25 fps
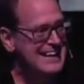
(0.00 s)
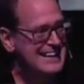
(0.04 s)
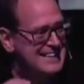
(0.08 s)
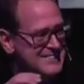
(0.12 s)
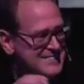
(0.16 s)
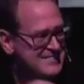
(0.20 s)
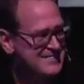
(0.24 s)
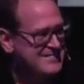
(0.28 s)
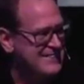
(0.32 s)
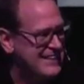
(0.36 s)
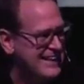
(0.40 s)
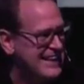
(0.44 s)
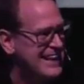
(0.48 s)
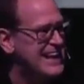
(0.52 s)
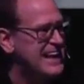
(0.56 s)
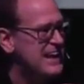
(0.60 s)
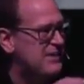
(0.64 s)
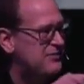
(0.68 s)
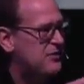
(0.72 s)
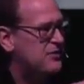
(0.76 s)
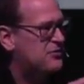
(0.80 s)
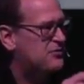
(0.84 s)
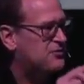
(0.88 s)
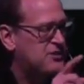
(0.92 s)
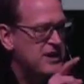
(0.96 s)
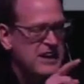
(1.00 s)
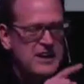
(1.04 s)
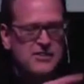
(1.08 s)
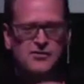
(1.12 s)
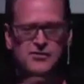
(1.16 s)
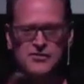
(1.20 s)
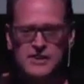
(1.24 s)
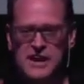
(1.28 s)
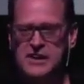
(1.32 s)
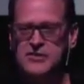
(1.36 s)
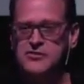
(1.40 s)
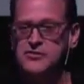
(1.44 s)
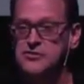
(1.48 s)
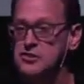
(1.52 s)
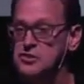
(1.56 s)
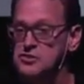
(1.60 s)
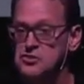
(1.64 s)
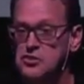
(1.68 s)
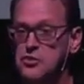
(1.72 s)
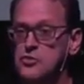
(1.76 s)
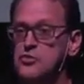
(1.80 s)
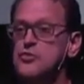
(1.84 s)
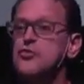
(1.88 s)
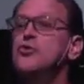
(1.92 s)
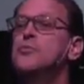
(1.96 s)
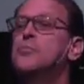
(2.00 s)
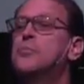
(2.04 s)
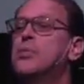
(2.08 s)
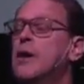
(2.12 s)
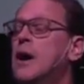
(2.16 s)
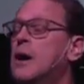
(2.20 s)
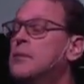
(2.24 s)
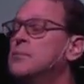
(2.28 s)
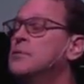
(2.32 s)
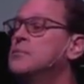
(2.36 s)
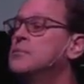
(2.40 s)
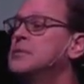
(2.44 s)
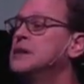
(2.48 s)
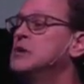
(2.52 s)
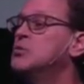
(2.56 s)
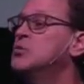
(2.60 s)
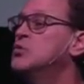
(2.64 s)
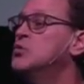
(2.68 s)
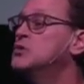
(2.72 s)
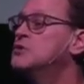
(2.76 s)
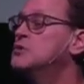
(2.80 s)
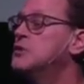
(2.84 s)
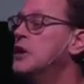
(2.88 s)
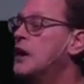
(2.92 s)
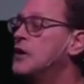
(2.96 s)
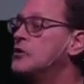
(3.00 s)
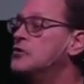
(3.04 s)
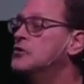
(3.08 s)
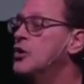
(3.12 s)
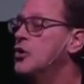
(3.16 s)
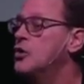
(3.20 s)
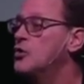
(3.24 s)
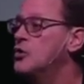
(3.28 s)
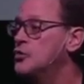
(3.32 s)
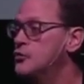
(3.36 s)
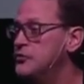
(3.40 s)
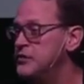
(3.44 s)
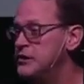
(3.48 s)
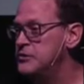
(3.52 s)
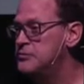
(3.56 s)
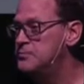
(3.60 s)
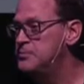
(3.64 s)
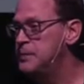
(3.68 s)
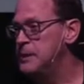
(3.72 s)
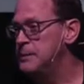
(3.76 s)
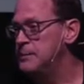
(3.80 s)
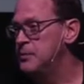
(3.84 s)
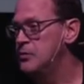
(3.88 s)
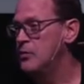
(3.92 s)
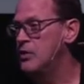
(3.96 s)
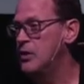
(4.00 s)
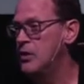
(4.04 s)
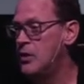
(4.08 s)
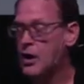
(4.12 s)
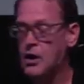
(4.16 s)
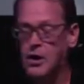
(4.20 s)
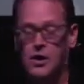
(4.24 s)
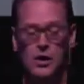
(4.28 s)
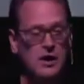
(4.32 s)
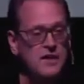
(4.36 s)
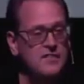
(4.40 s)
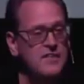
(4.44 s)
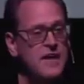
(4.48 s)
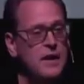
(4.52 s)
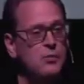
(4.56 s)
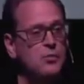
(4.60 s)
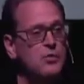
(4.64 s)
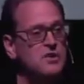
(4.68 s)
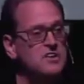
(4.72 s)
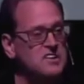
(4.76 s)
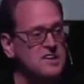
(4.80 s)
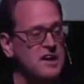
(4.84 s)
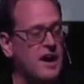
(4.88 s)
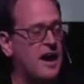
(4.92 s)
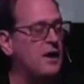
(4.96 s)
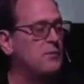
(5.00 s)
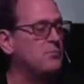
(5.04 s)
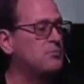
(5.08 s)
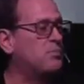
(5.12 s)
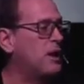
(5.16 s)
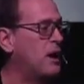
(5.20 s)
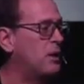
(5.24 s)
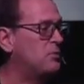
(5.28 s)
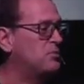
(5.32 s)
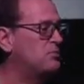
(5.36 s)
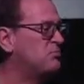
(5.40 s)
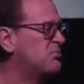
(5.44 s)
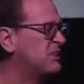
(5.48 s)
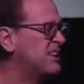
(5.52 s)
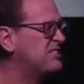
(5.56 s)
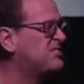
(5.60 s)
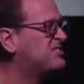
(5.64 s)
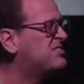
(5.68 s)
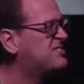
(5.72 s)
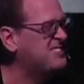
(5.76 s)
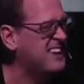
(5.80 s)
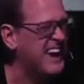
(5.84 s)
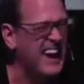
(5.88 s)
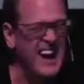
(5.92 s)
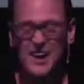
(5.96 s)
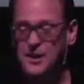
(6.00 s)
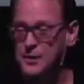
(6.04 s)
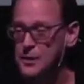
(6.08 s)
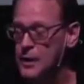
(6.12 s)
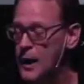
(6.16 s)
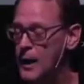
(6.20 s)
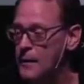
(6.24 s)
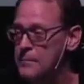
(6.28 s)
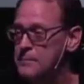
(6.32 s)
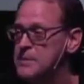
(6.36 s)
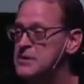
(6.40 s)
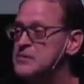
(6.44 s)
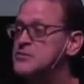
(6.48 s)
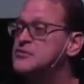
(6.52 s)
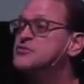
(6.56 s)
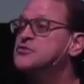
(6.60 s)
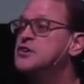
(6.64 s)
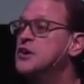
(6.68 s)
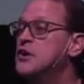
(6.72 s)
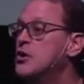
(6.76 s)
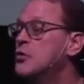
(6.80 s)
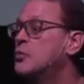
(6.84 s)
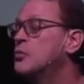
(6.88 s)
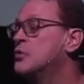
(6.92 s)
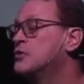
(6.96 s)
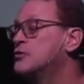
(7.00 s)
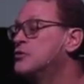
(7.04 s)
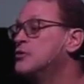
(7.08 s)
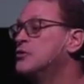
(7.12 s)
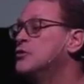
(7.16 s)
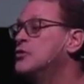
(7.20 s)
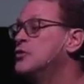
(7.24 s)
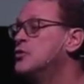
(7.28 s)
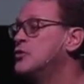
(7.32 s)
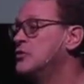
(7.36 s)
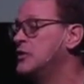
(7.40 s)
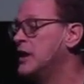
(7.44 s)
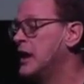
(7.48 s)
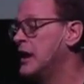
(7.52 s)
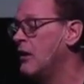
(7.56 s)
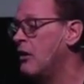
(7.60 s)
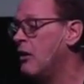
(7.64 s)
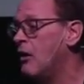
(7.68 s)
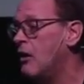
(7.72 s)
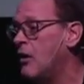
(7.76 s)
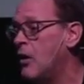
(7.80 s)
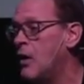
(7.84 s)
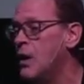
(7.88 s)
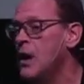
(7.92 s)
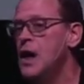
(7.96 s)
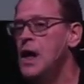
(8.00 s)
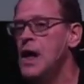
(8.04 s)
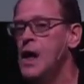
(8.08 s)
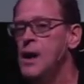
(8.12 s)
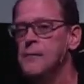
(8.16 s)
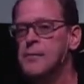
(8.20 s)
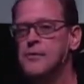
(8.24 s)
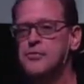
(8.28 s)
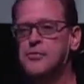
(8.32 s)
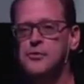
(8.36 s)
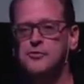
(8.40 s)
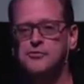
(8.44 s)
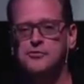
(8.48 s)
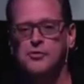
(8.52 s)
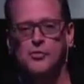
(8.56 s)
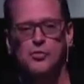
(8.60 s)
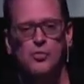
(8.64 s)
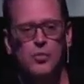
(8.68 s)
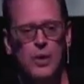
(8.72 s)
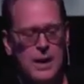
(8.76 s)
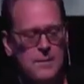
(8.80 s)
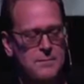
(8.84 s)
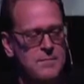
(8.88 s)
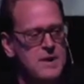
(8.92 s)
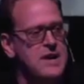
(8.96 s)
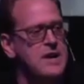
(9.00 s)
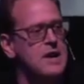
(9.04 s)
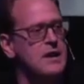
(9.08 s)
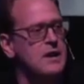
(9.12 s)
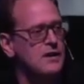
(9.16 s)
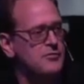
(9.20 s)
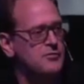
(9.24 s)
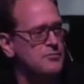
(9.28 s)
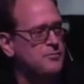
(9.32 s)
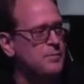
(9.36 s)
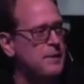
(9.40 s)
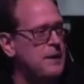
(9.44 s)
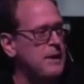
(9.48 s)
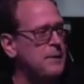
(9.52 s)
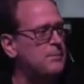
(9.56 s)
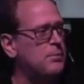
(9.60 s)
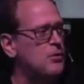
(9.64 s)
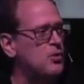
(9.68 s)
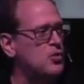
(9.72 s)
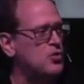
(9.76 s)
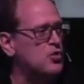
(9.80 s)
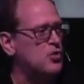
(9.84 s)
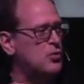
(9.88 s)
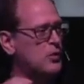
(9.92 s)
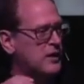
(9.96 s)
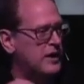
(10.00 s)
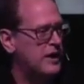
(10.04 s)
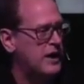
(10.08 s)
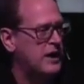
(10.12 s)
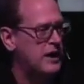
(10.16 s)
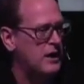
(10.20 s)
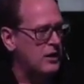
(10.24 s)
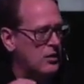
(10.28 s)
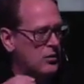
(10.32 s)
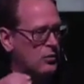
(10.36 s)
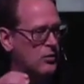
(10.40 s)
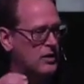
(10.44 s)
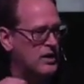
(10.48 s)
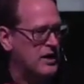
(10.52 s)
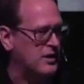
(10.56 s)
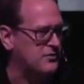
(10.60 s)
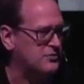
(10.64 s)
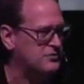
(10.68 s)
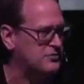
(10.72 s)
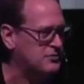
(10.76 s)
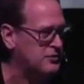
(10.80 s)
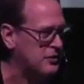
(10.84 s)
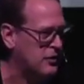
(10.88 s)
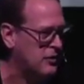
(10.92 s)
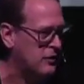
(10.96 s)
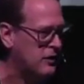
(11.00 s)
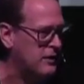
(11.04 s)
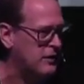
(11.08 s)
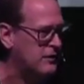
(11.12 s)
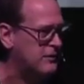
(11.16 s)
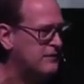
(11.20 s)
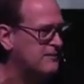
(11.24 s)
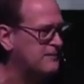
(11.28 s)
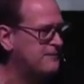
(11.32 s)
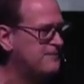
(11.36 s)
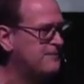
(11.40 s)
Sitting in the seats next to you, and you probably would not know who these people are, and they would not probably stand up and share with you who they are. But there's a remnant of people who were here when I started.